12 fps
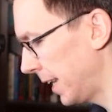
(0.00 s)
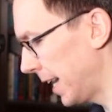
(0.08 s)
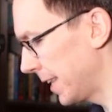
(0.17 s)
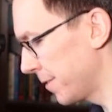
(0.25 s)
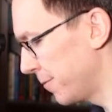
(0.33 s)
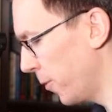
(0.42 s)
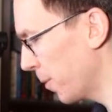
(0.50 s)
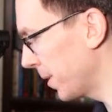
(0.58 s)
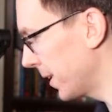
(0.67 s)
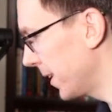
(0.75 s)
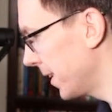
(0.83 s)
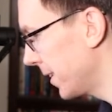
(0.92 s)
and the
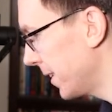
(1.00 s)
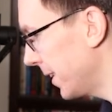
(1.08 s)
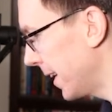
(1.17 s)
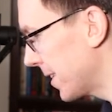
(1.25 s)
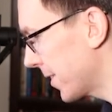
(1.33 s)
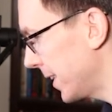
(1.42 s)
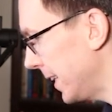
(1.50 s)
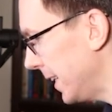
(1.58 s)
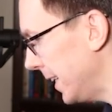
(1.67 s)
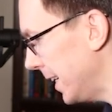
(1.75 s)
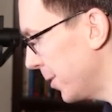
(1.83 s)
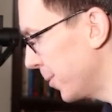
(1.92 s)
formula, yeah, is going to
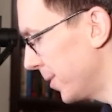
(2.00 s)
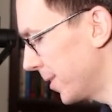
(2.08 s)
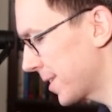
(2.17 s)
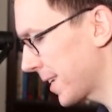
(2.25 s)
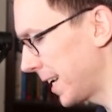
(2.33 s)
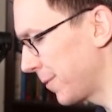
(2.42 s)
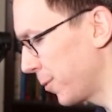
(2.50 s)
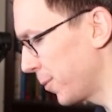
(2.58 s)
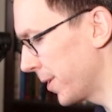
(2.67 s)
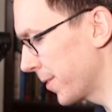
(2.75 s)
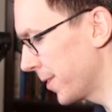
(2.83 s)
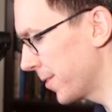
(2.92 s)
equal, it's kind of a
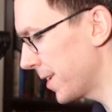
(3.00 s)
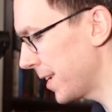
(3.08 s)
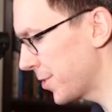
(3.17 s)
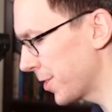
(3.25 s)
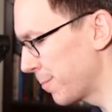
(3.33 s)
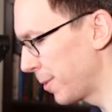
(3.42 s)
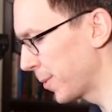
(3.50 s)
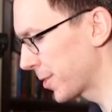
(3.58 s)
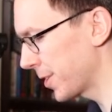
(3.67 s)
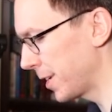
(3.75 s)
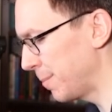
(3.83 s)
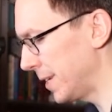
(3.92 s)
weird notation, but it's
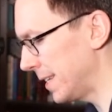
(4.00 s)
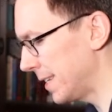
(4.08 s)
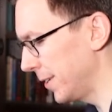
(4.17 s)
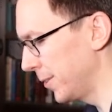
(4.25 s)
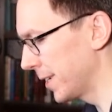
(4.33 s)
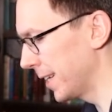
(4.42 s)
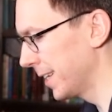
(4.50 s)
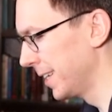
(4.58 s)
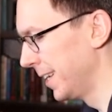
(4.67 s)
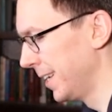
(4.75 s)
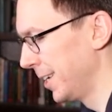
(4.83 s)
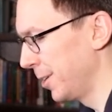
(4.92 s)
going to be tilde,
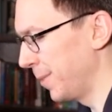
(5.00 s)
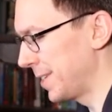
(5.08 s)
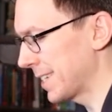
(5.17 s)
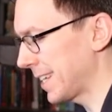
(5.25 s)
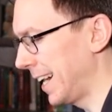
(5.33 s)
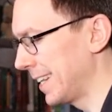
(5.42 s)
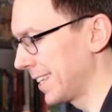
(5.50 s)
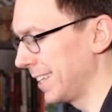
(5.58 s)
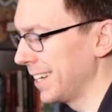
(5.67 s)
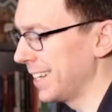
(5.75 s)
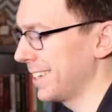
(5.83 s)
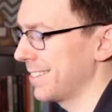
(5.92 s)
which is kind of
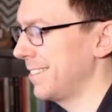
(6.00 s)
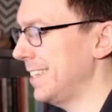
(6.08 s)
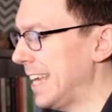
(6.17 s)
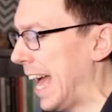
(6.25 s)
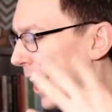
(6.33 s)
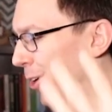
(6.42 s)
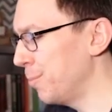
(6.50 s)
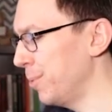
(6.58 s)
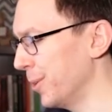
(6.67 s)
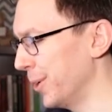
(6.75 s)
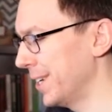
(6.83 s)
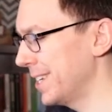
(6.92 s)
like the
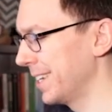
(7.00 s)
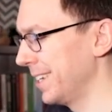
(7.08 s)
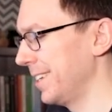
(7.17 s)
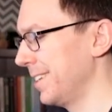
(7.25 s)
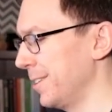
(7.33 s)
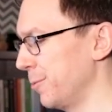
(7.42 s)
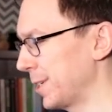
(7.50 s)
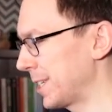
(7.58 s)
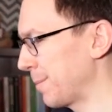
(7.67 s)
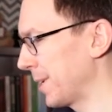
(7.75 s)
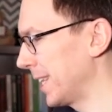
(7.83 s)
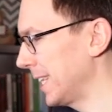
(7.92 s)
output, which
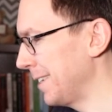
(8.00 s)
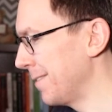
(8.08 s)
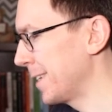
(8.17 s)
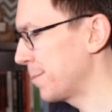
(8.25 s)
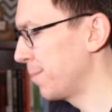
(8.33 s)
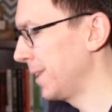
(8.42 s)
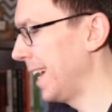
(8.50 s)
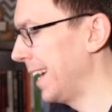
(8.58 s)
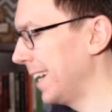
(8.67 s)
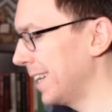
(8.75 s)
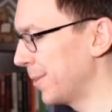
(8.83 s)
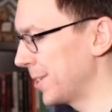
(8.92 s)
I'm going to leave as
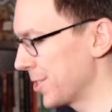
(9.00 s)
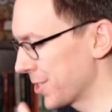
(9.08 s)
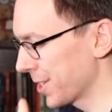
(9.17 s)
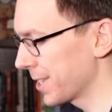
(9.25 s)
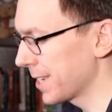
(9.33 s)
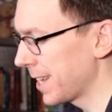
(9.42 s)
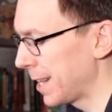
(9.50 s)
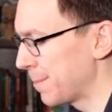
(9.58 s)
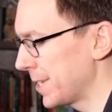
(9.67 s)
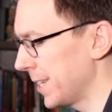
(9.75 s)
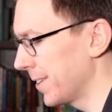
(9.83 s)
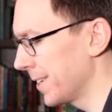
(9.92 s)
blank, which is just the time
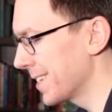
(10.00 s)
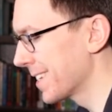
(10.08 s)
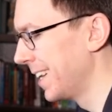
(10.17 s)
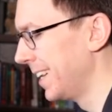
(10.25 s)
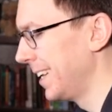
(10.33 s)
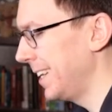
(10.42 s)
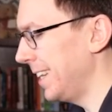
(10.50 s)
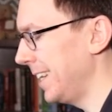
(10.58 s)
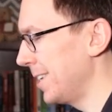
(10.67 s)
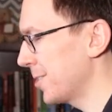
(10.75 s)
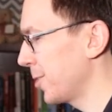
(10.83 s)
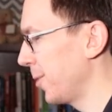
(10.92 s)
series,
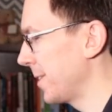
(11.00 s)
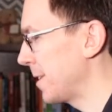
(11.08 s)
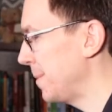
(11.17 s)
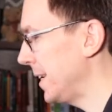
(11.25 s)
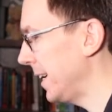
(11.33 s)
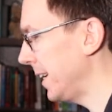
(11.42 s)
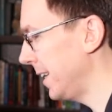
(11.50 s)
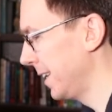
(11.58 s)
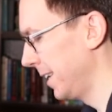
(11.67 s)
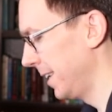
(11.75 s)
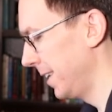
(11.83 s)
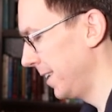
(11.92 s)
is going to be
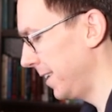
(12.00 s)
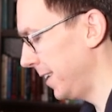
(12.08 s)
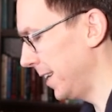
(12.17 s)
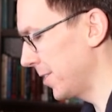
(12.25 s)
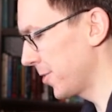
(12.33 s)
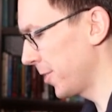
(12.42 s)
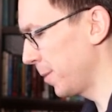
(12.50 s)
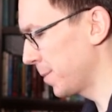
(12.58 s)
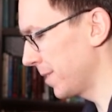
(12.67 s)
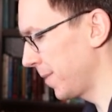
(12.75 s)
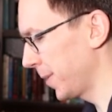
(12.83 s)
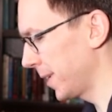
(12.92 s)
in terms
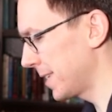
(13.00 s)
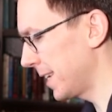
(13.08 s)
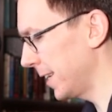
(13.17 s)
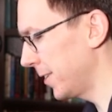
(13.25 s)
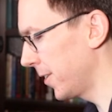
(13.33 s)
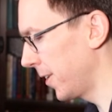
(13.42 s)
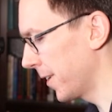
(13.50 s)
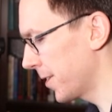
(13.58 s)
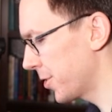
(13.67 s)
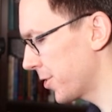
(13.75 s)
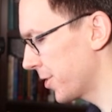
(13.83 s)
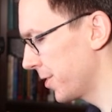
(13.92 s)
of, I'm going to say
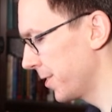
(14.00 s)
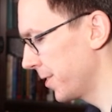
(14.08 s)
Garch